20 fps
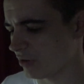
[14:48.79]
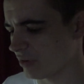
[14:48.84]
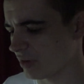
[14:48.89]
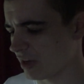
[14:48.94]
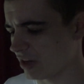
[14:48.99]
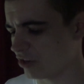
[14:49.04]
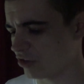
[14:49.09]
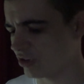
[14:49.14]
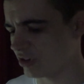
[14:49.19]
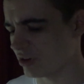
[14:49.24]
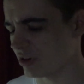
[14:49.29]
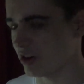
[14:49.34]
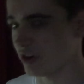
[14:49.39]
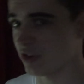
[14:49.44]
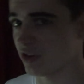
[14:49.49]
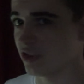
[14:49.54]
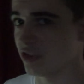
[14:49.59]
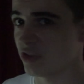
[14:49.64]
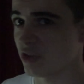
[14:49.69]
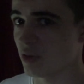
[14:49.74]
of electric
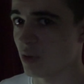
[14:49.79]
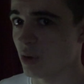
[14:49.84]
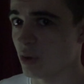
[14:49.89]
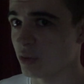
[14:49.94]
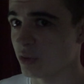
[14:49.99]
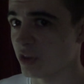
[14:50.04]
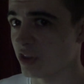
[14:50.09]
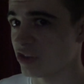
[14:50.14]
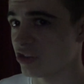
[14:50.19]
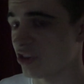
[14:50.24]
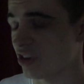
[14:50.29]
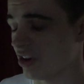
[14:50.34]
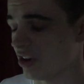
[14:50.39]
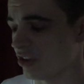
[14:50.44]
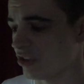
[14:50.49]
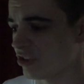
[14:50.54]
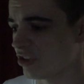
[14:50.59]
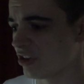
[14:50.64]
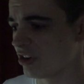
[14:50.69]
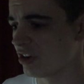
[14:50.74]
lighters do hold their
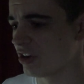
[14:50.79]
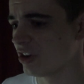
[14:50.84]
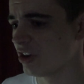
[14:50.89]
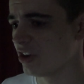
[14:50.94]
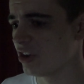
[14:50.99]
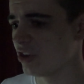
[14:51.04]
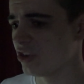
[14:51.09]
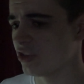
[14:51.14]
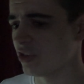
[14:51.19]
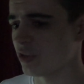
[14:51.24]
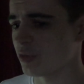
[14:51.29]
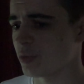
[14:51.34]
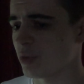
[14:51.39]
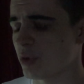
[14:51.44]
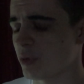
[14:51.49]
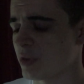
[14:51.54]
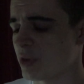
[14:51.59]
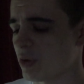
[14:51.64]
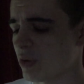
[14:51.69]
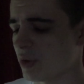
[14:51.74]
charge. So it's
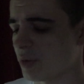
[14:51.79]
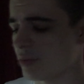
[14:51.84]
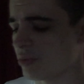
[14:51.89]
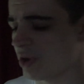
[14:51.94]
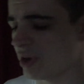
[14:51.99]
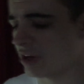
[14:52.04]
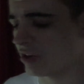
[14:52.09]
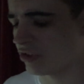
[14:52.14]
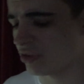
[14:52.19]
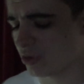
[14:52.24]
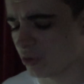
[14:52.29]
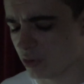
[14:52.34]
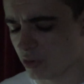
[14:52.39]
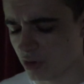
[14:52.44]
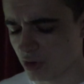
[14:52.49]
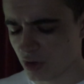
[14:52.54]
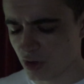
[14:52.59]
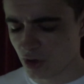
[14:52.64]
probably quite practical.